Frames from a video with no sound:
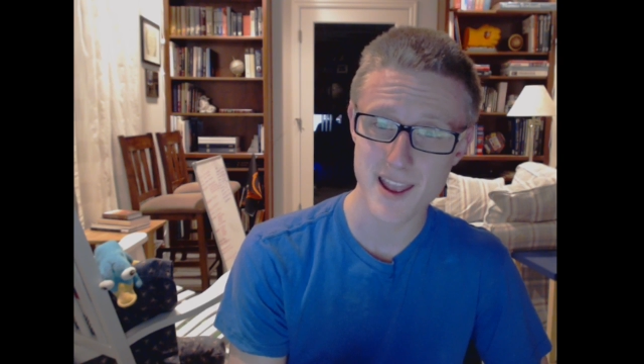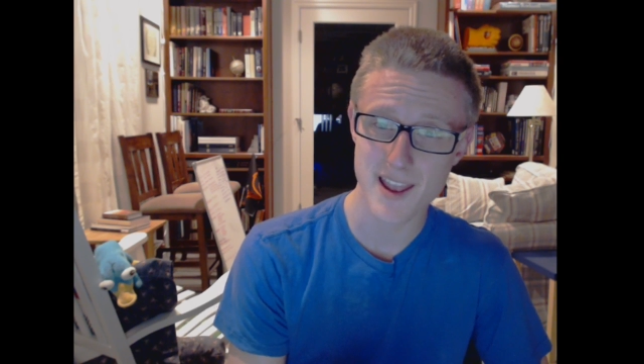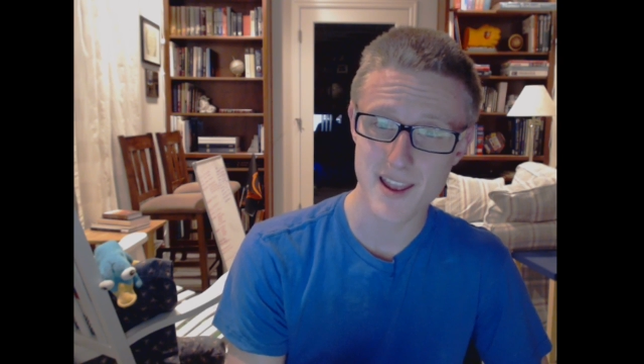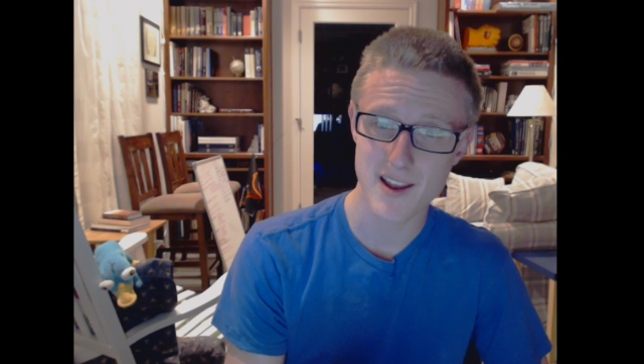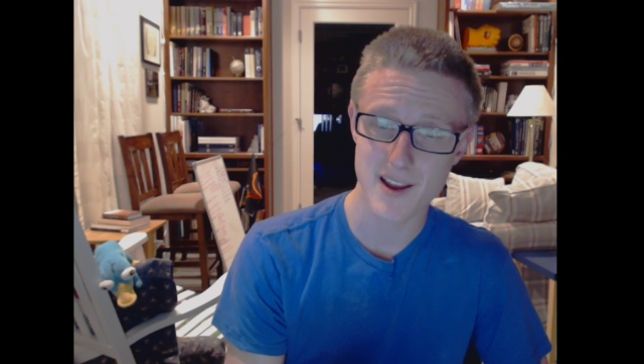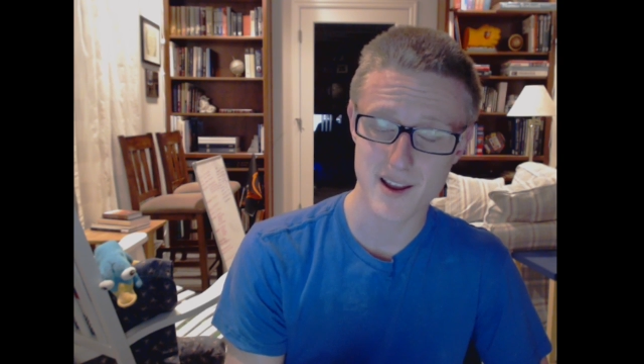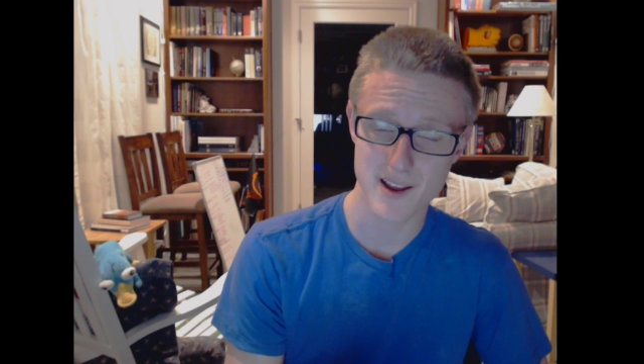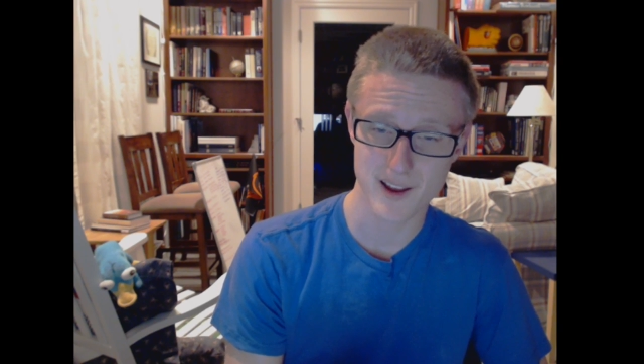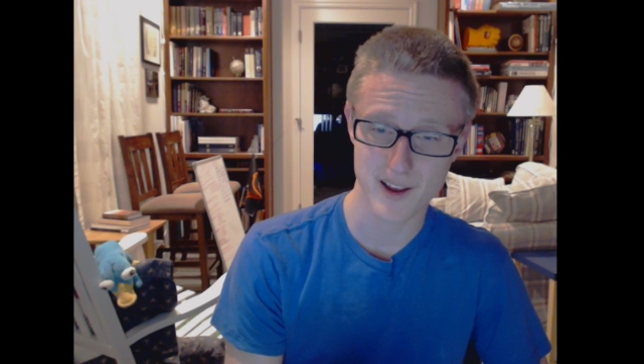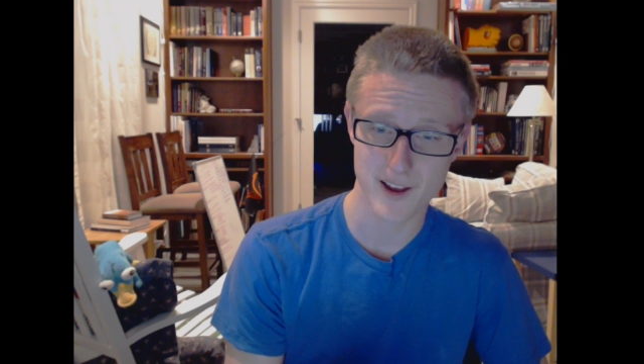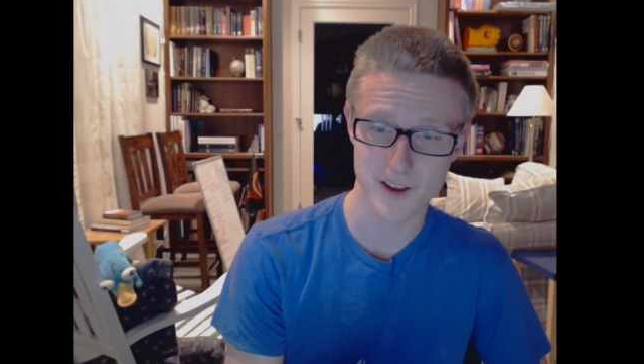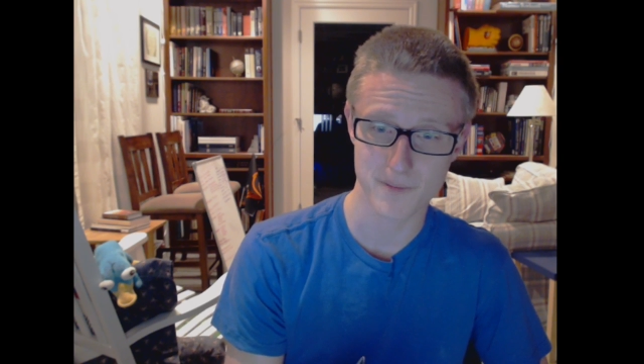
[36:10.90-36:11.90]

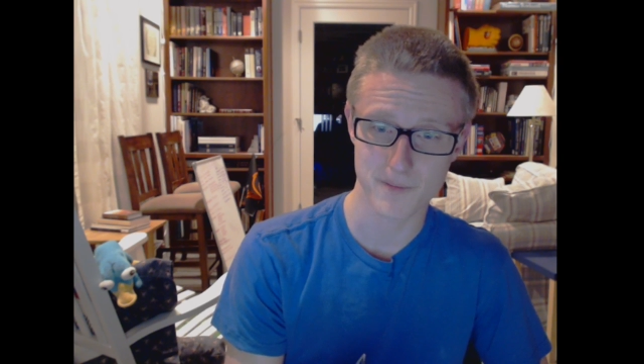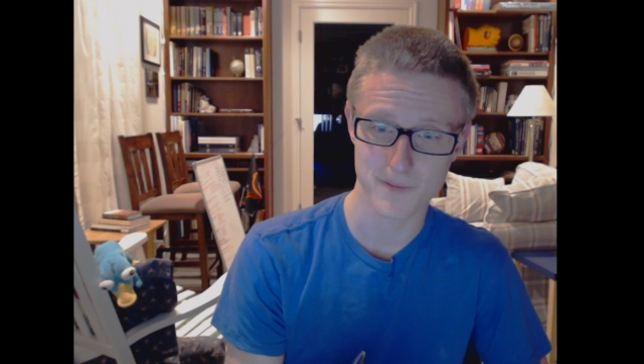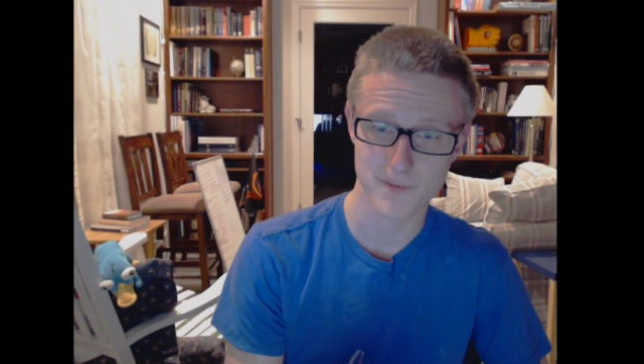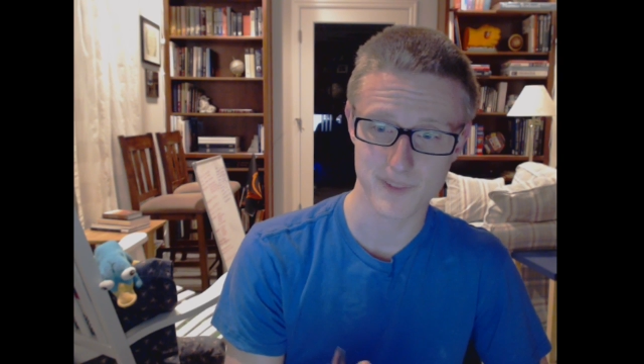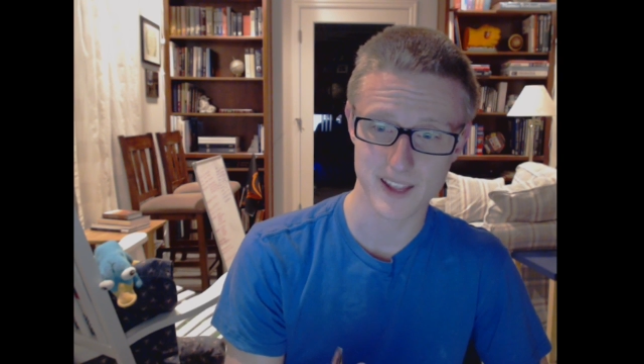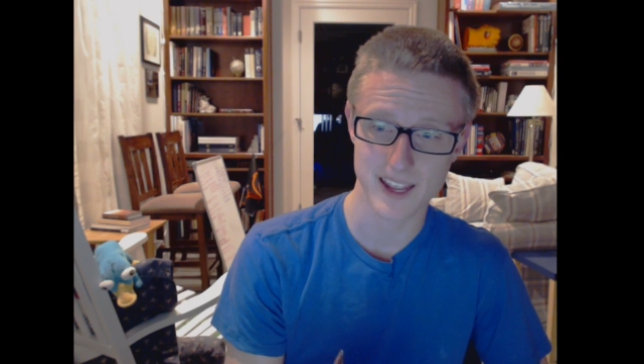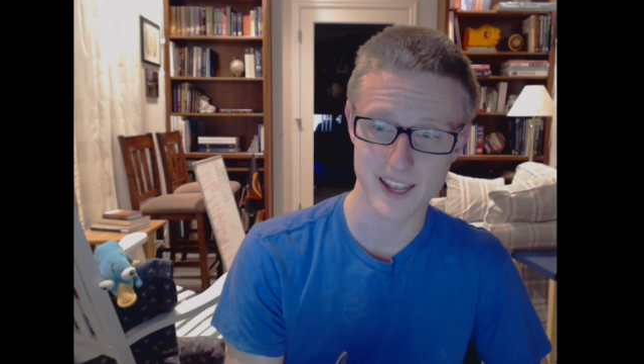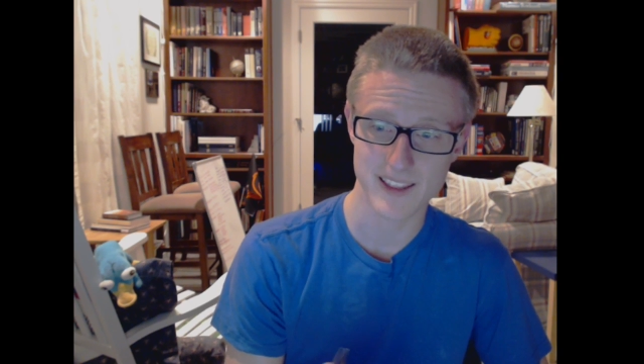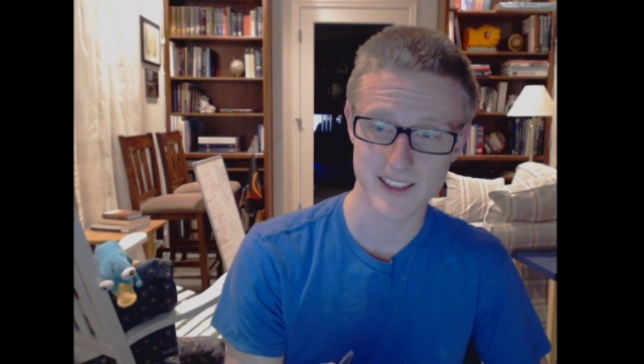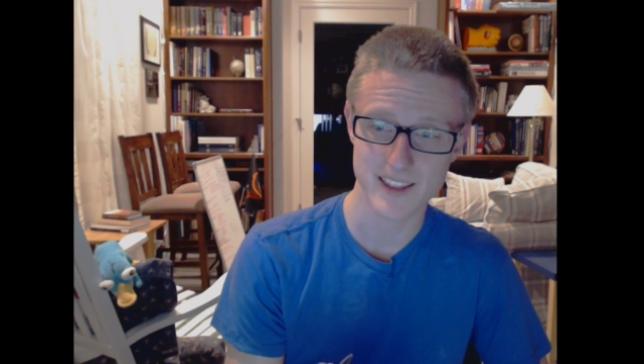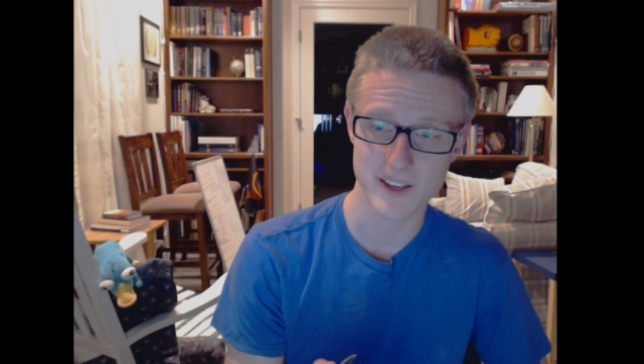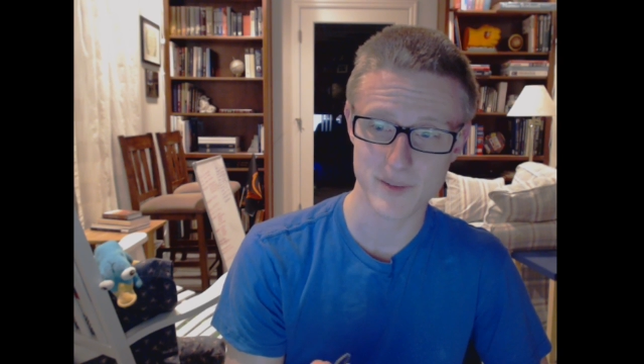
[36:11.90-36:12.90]
And I
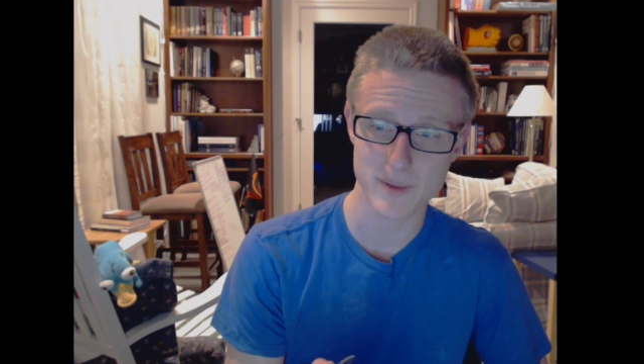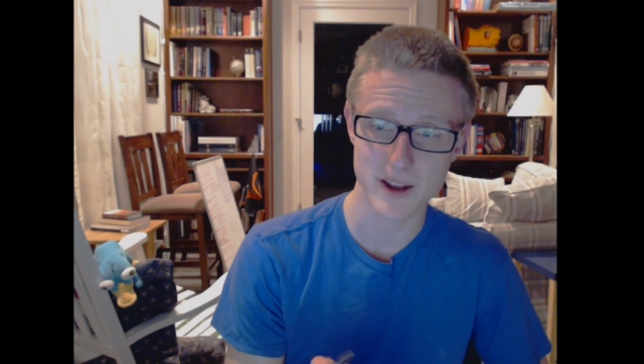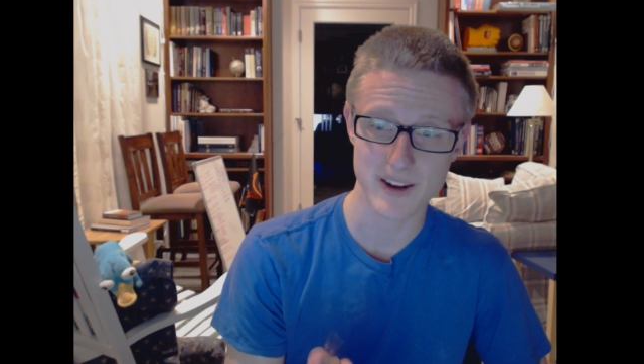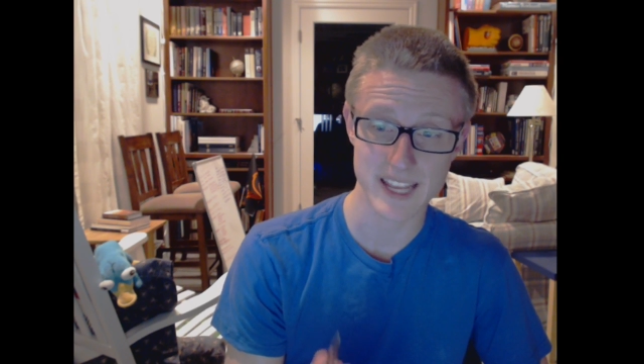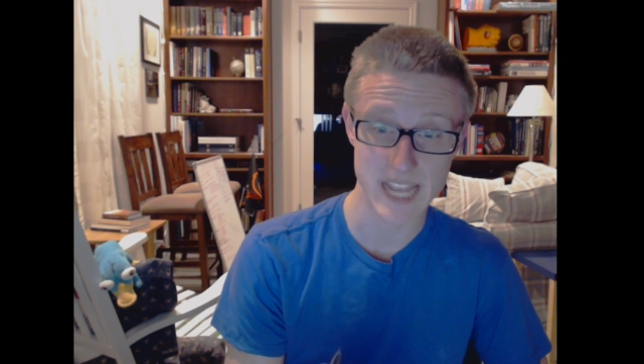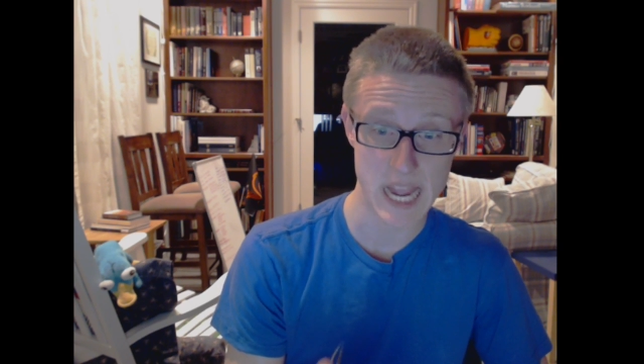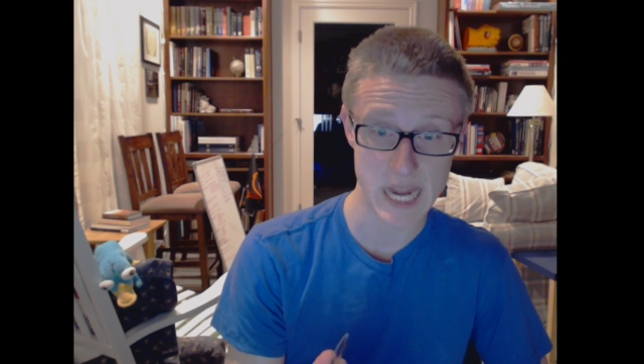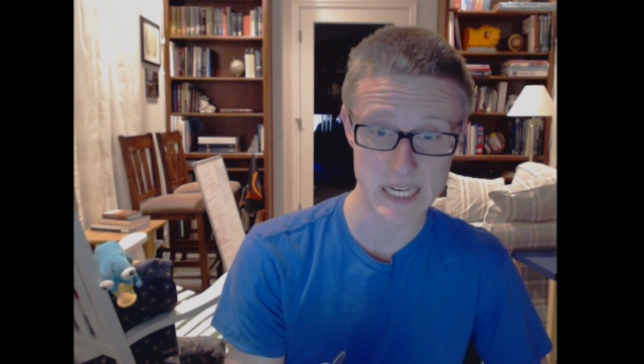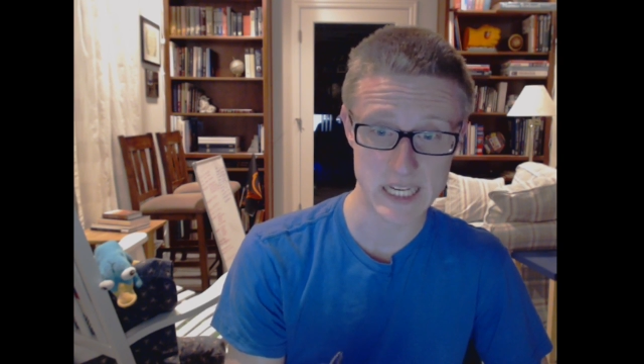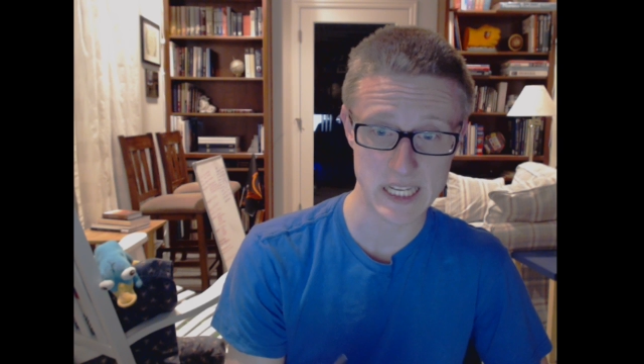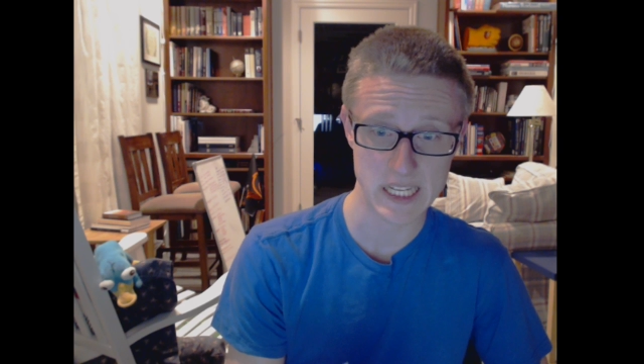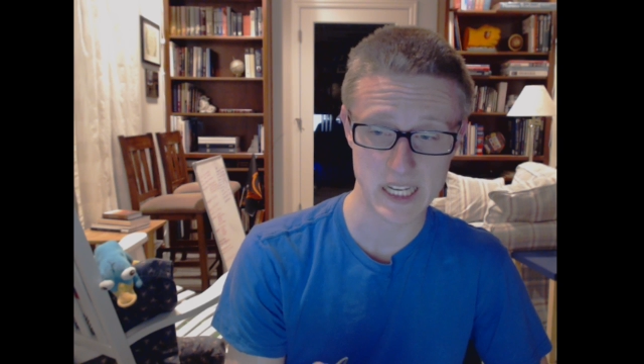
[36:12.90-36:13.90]
think that was about it.